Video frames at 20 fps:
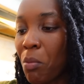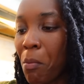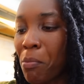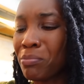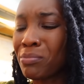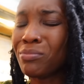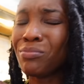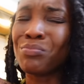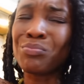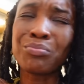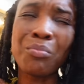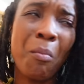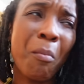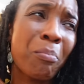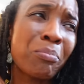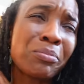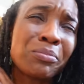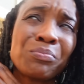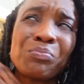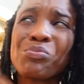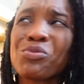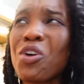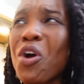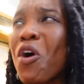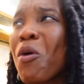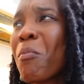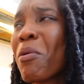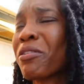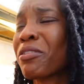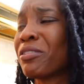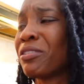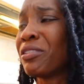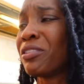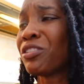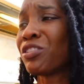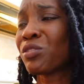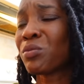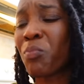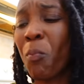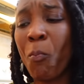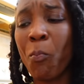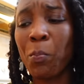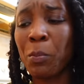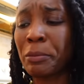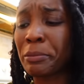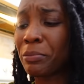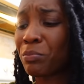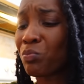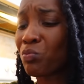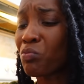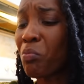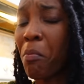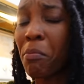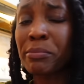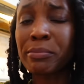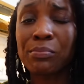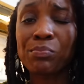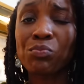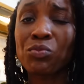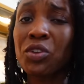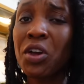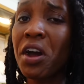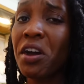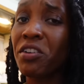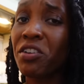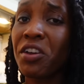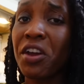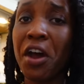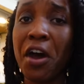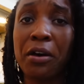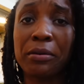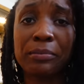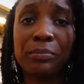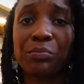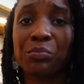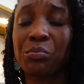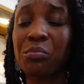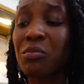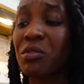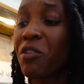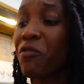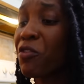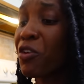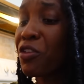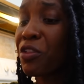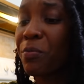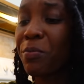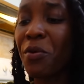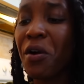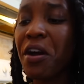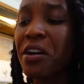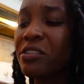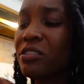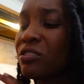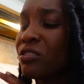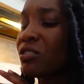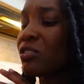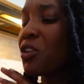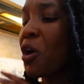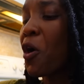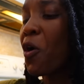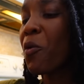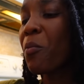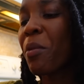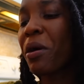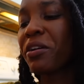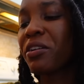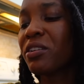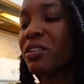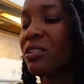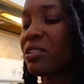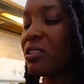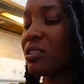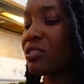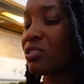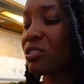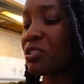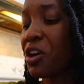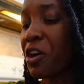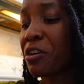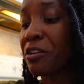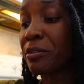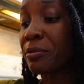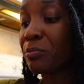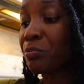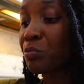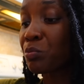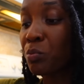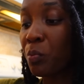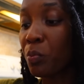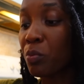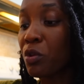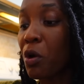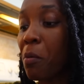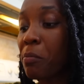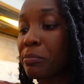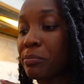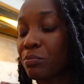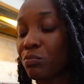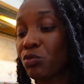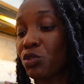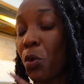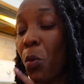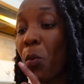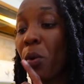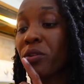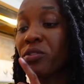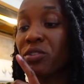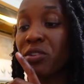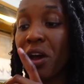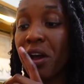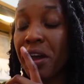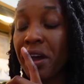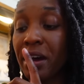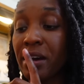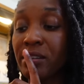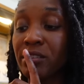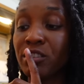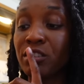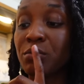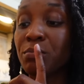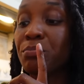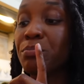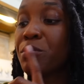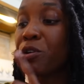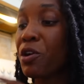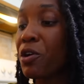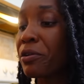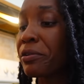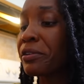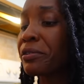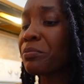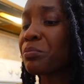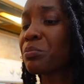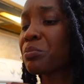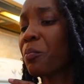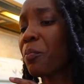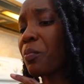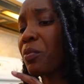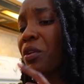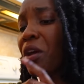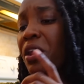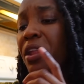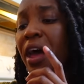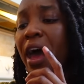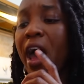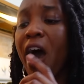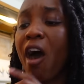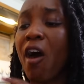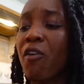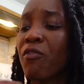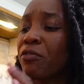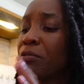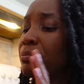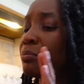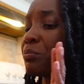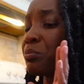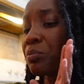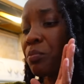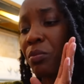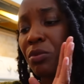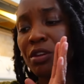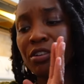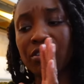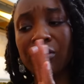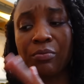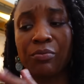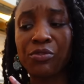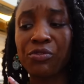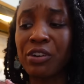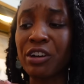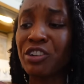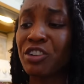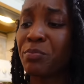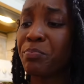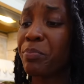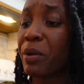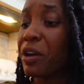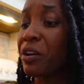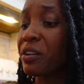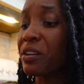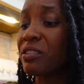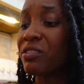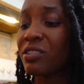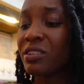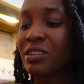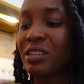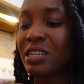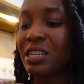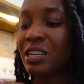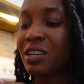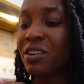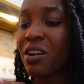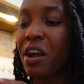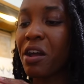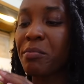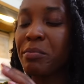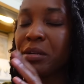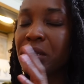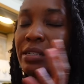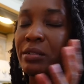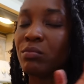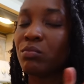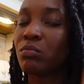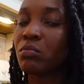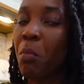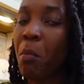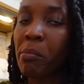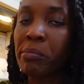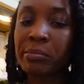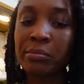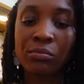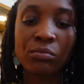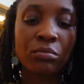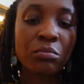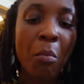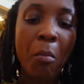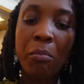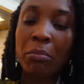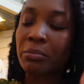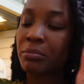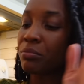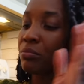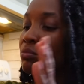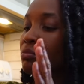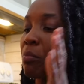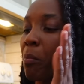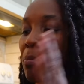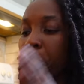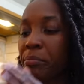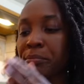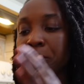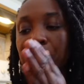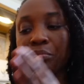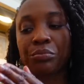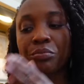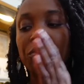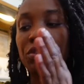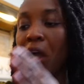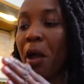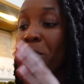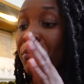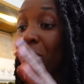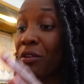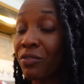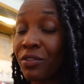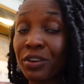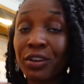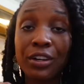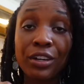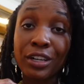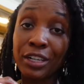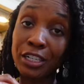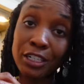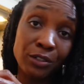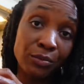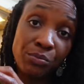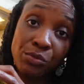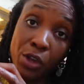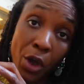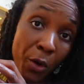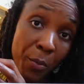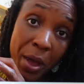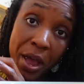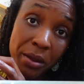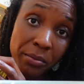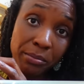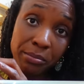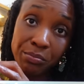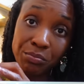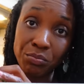Mmm. Oh my goodness. Heck yeah. And for the price, oh my goodness, like once I add some milk and have some fresh berries in here. I mean, mm, I'm definitely gonna go homemade.